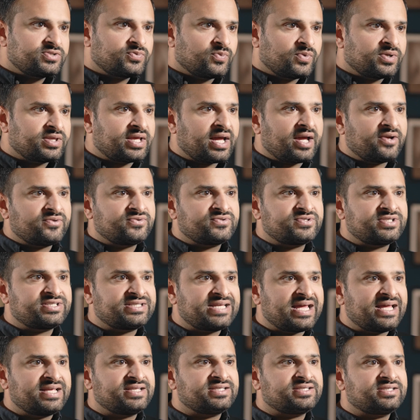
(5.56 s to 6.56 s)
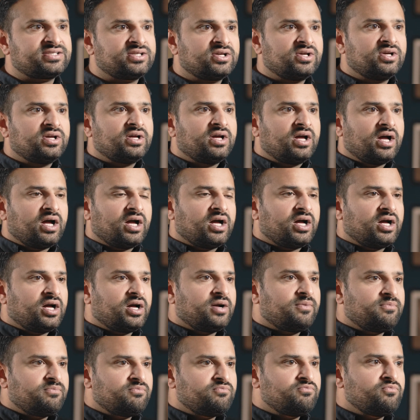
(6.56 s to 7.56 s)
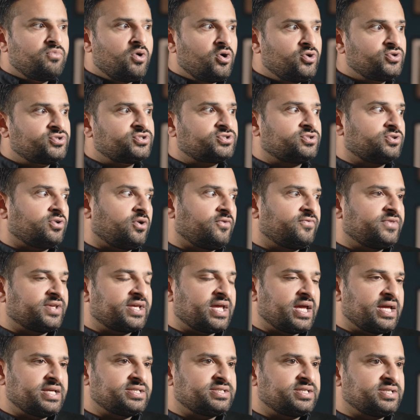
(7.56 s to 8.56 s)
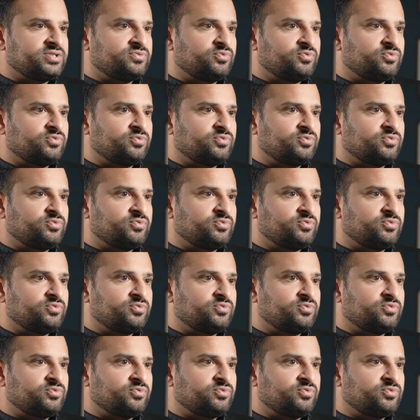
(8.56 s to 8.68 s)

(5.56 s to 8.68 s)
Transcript: without stents. Most of the cases